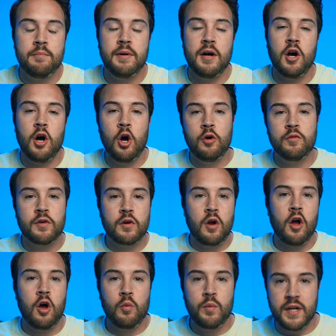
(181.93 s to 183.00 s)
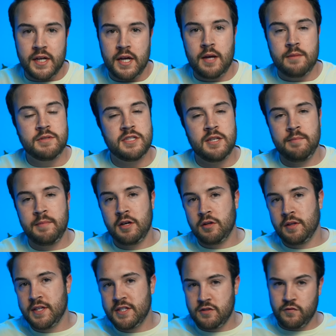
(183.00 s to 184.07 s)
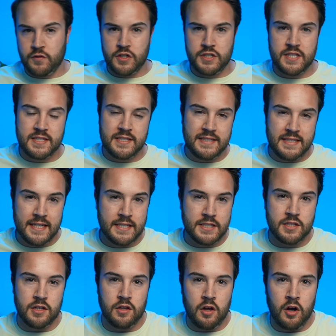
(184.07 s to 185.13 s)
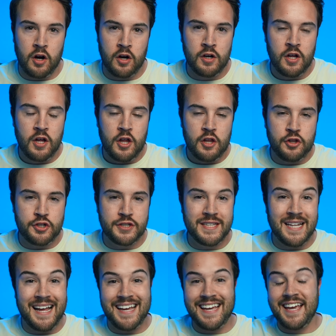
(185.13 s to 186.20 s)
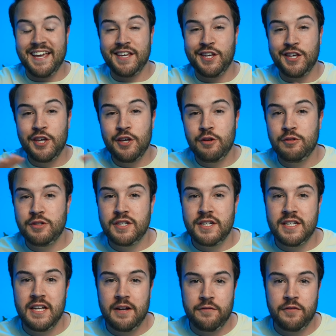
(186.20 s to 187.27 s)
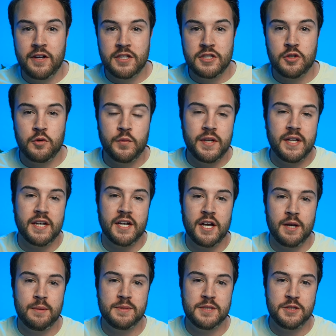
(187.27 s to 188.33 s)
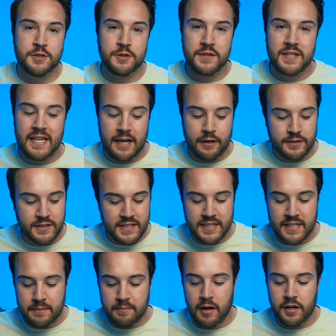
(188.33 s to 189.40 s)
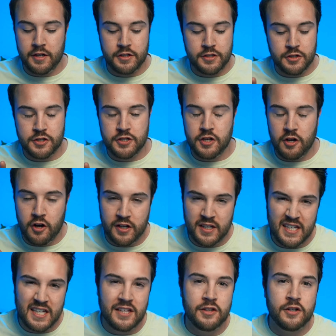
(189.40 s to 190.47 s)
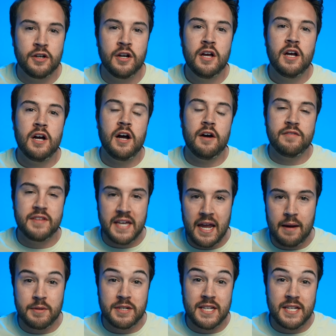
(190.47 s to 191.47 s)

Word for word: but overall when it comes to mirrorless versus DSLR, there's not a huge difference when it comes to the LCD monitors on either of the camera